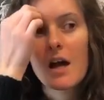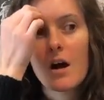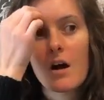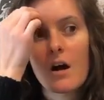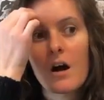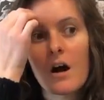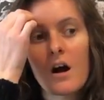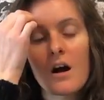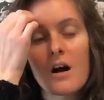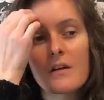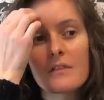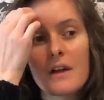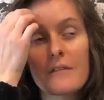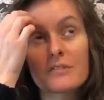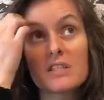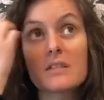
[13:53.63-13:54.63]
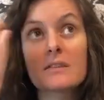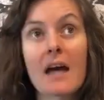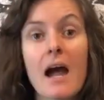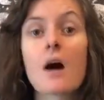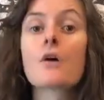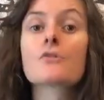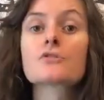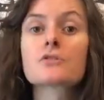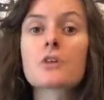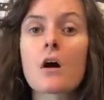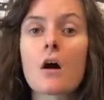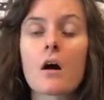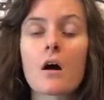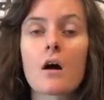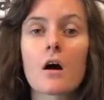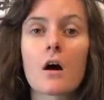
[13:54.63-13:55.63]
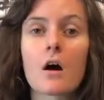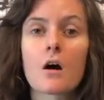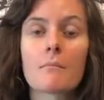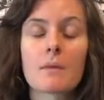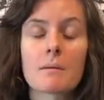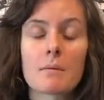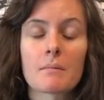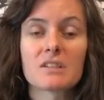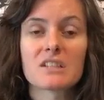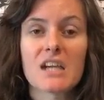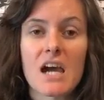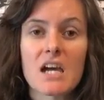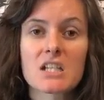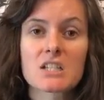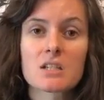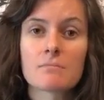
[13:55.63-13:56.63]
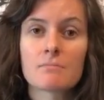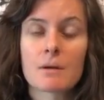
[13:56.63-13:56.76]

that have seen the house are my mum and dad,